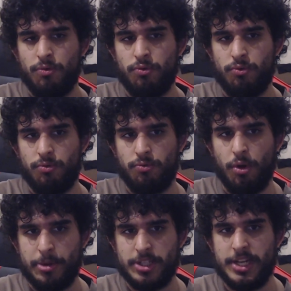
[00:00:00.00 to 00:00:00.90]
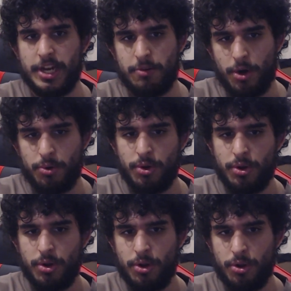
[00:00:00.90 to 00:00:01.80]
Robert De Niro,
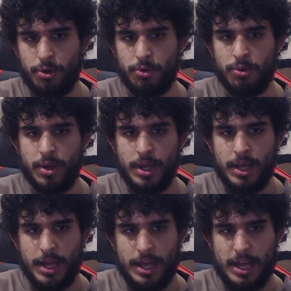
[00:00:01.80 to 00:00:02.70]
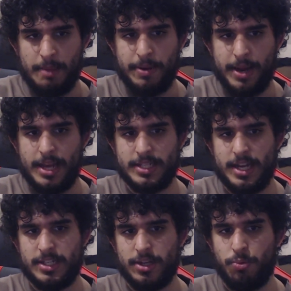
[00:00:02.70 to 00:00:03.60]
who he plays
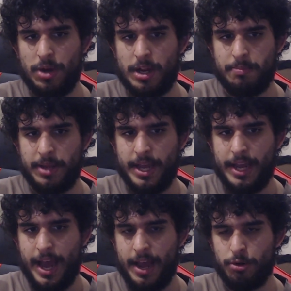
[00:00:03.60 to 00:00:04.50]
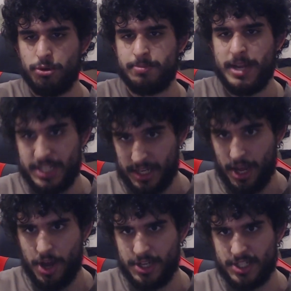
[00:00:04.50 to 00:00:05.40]
as William King Hale, who's basically
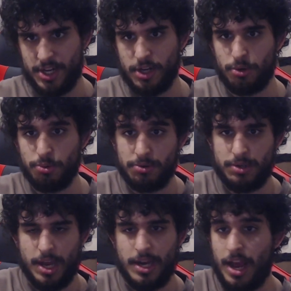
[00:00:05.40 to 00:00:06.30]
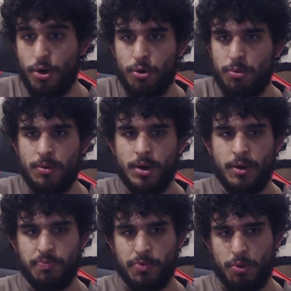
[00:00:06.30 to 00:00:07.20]
Ernest's uncle. They all
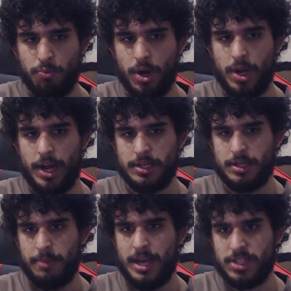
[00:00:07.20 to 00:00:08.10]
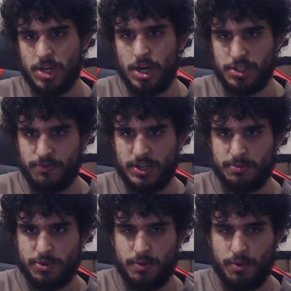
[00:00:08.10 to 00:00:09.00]
were like the main stars of this
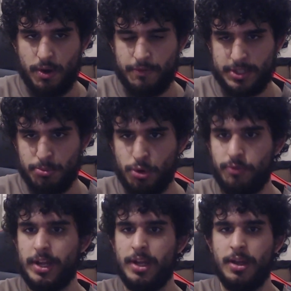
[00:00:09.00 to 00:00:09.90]
movie,